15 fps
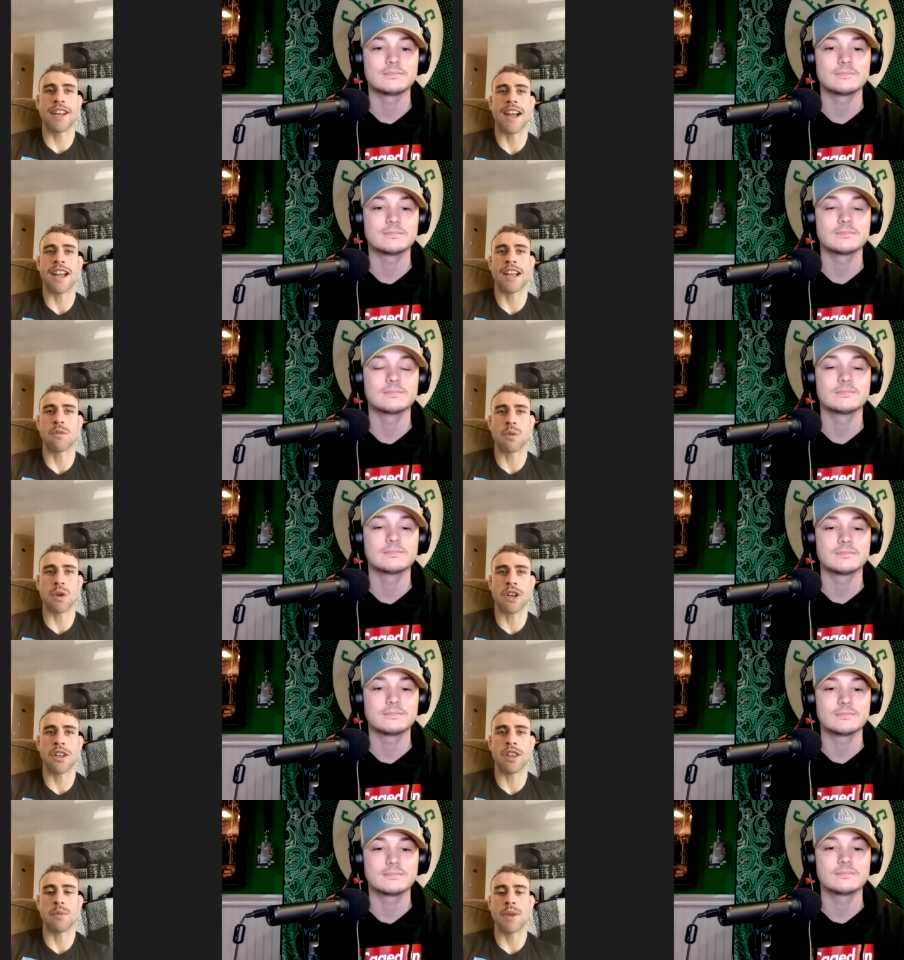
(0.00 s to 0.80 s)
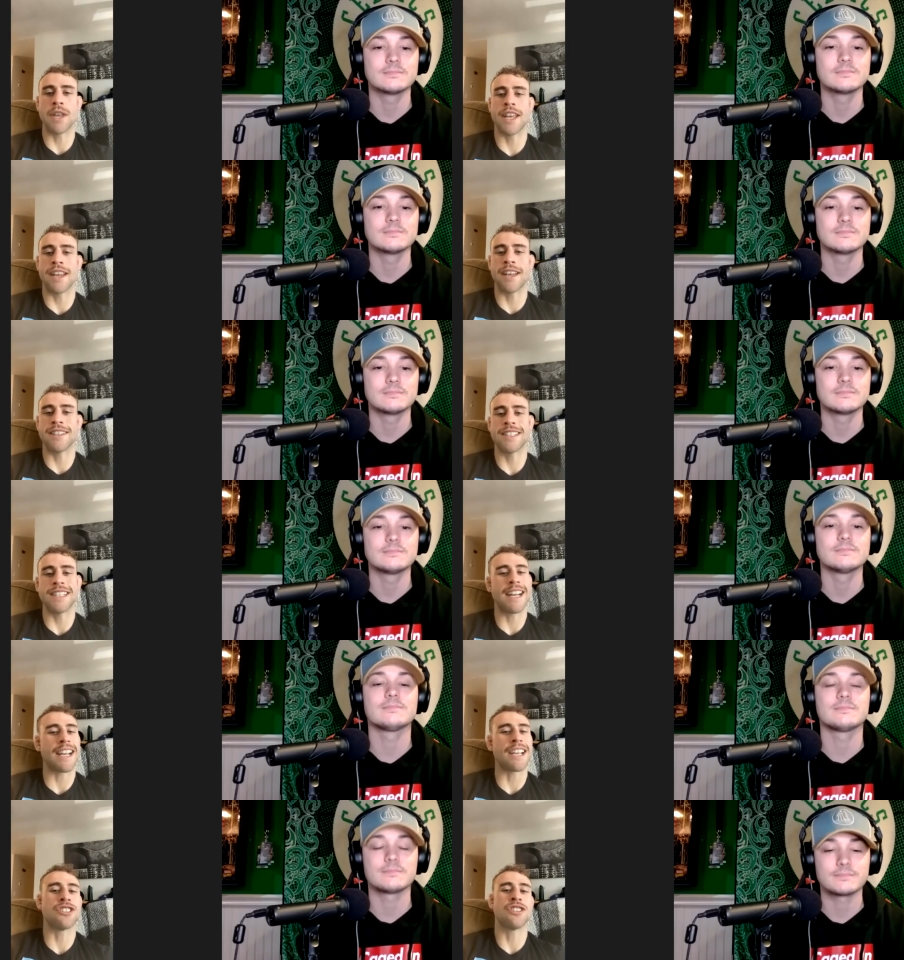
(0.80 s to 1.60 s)
Speaker 1: I could work on the weekends, and
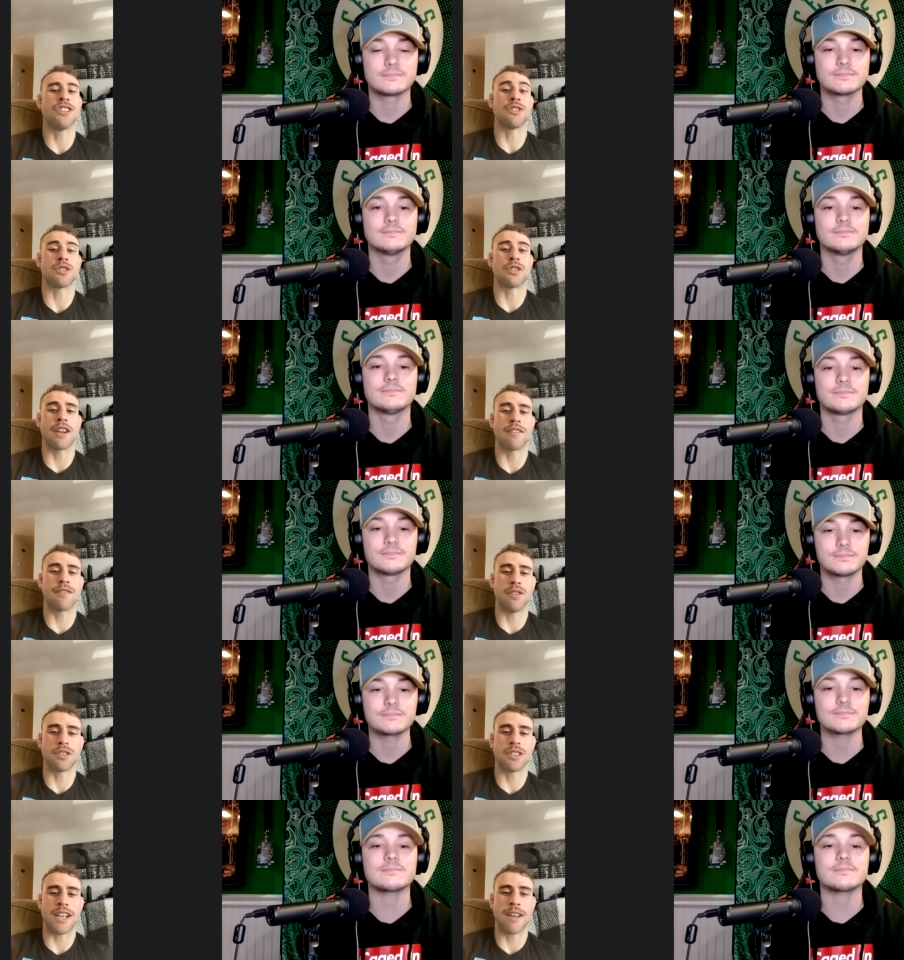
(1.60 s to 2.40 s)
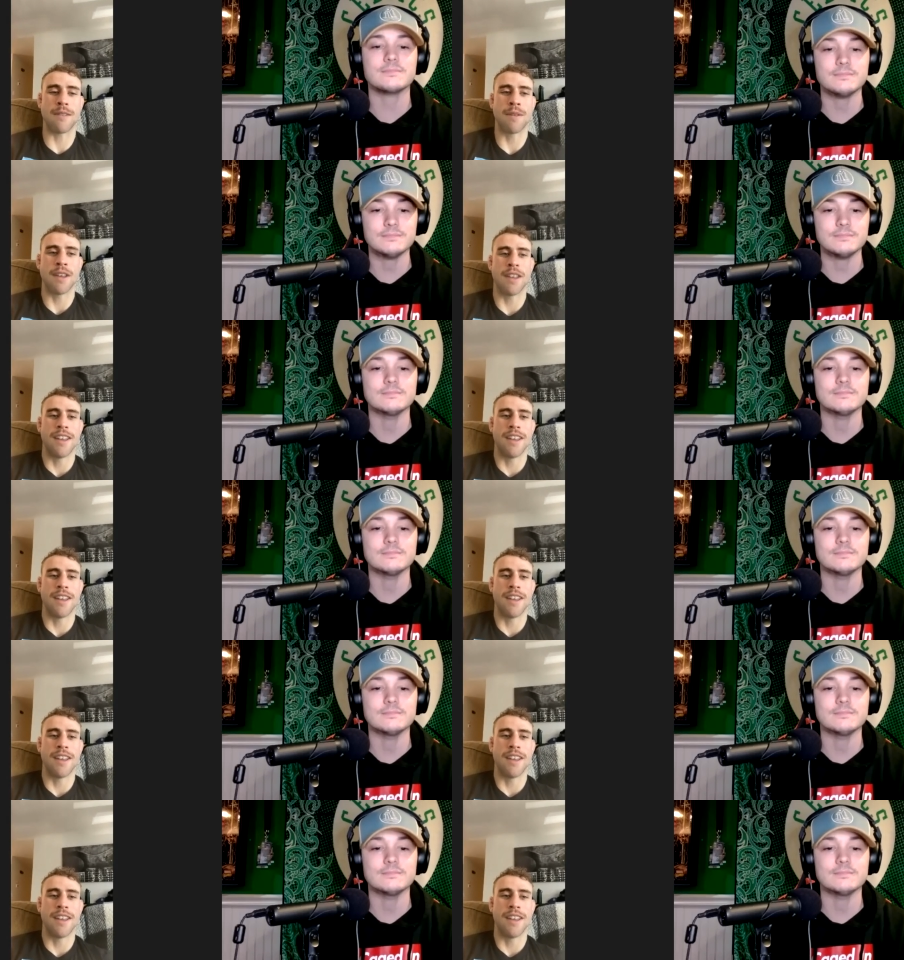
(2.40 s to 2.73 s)
I could still train full time.